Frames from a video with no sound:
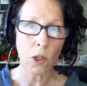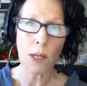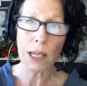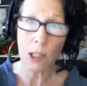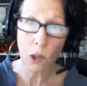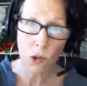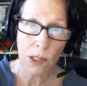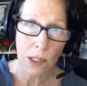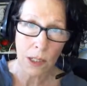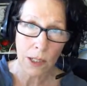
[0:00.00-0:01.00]
to be
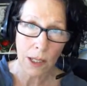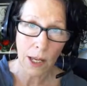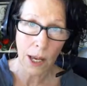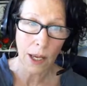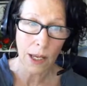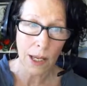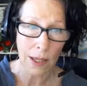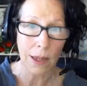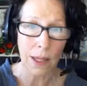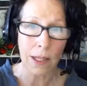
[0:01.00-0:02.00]
interested
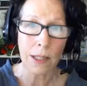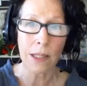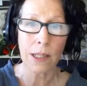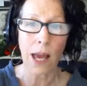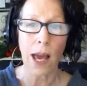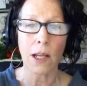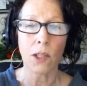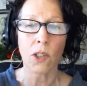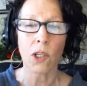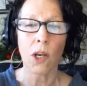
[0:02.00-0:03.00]
in this,
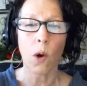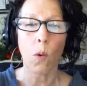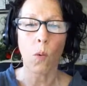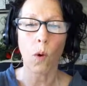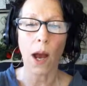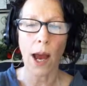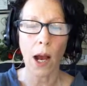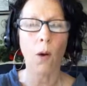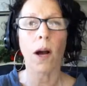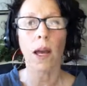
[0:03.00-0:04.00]
and
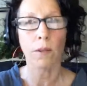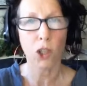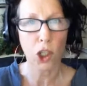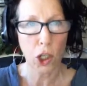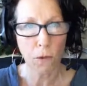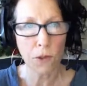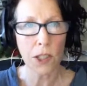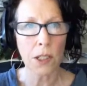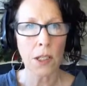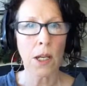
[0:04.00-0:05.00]
how I have
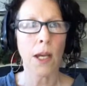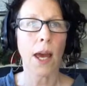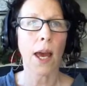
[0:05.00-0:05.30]
shifted,